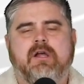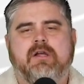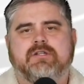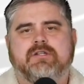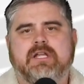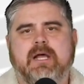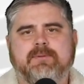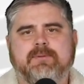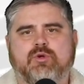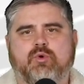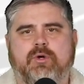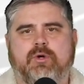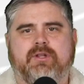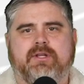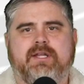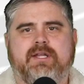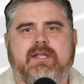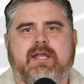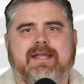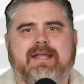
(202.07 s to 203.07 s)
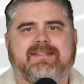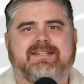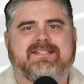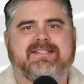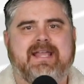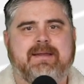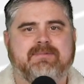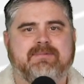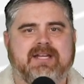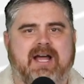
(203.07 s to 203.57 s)
Subsequently, at the
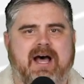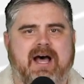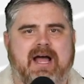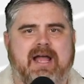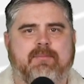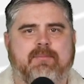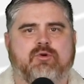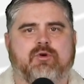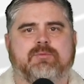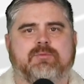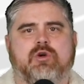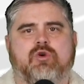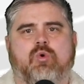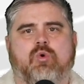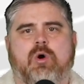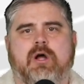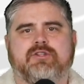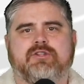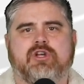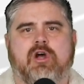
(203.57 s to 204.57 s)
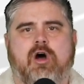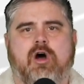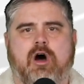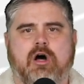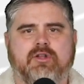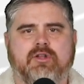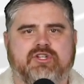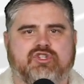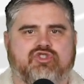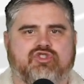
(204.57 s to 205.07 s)
same time, CryptoQuant's
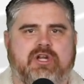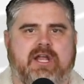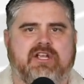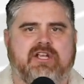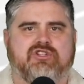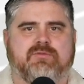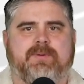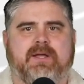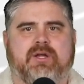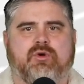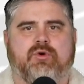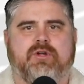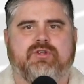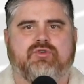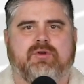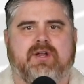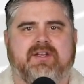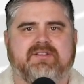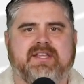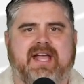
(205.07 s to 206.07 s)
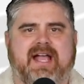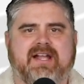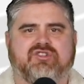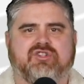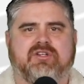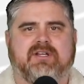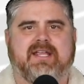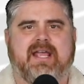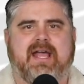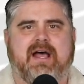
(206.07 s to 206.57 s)
all-exchange Bitcoin
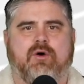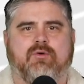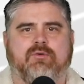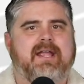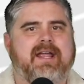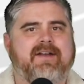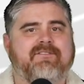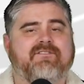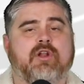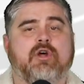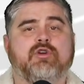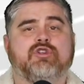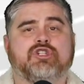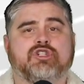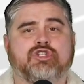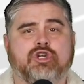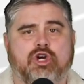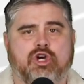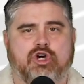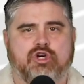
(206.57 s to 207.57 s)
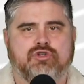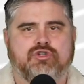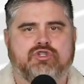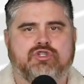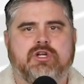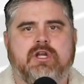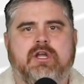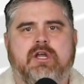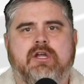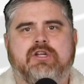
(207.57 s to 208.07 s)
transaction count inflow
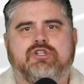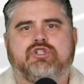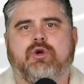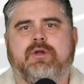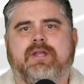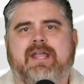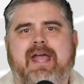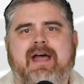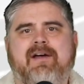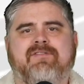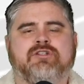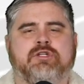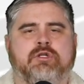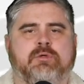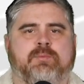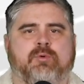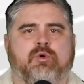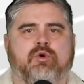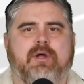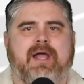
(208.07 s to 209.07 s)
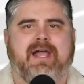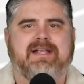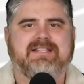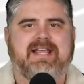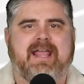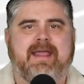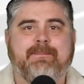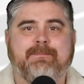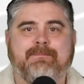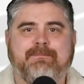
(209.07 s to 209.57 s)
surged, showing F2Pool as
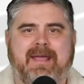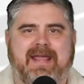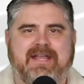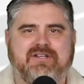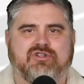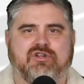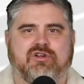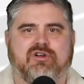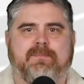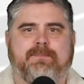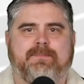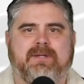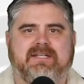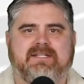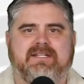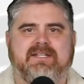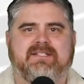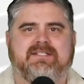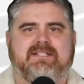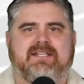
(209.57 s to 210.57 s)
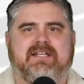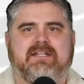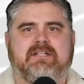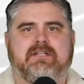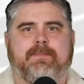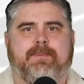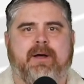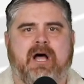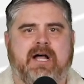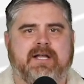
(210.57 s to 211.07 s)
a major BTC
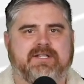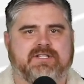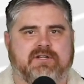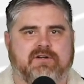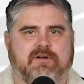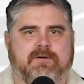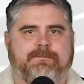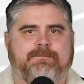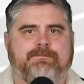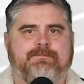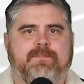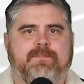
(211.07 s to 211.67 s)
depositor.